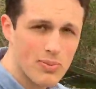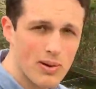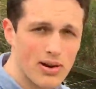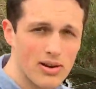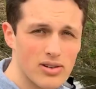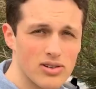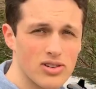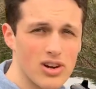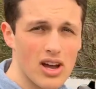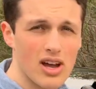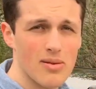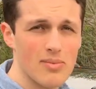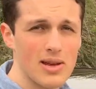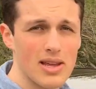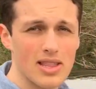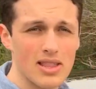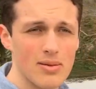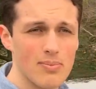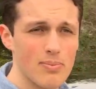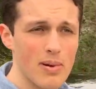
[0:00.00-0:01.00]
better job
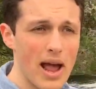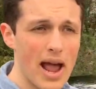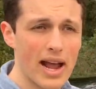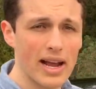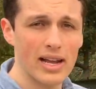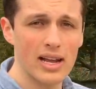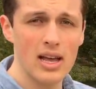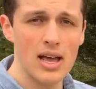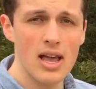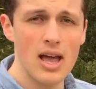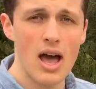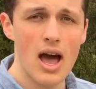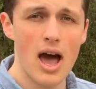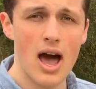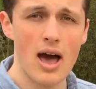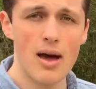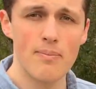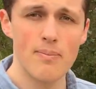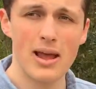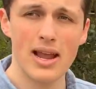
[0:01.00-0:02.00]
in the back,
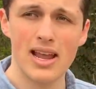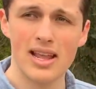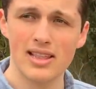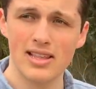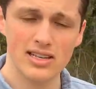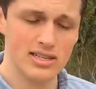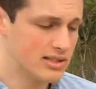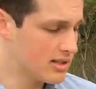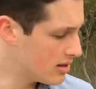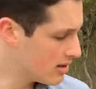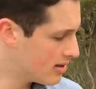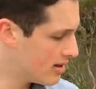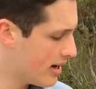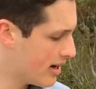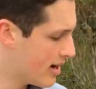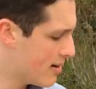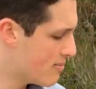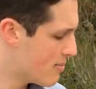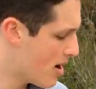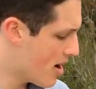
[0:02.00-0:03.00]
making this look
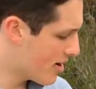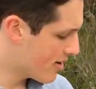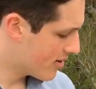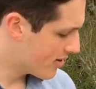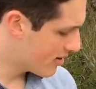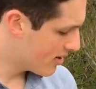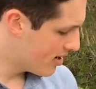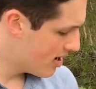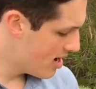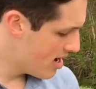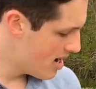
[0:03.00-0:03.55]
like a modern